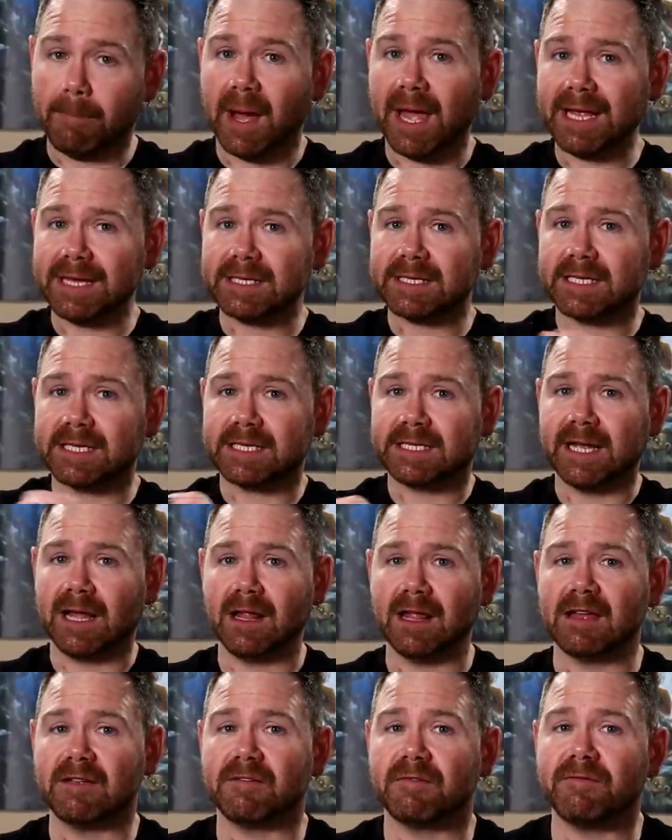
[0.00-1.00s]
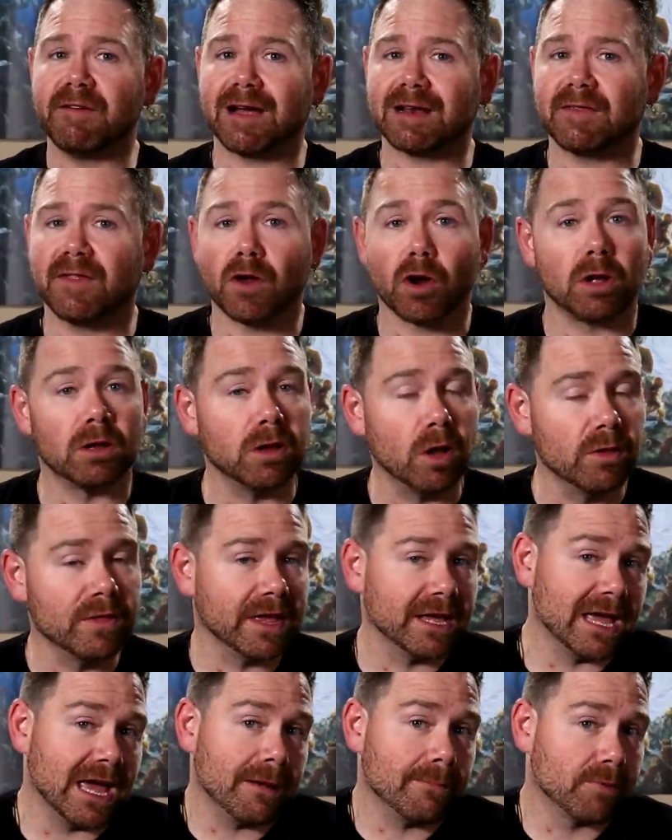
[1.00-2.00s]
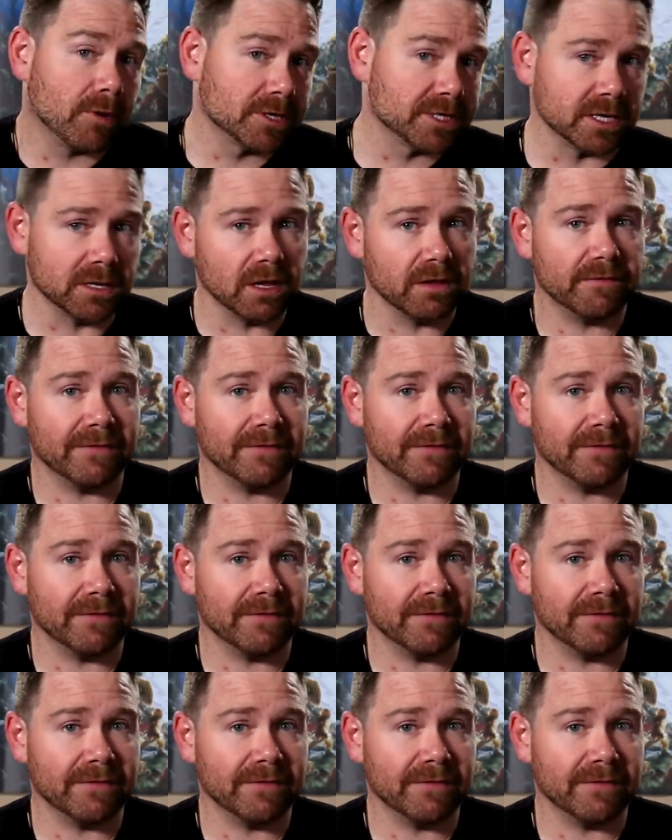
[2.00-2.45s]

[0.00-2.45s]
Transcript: might still infect their clothing and personal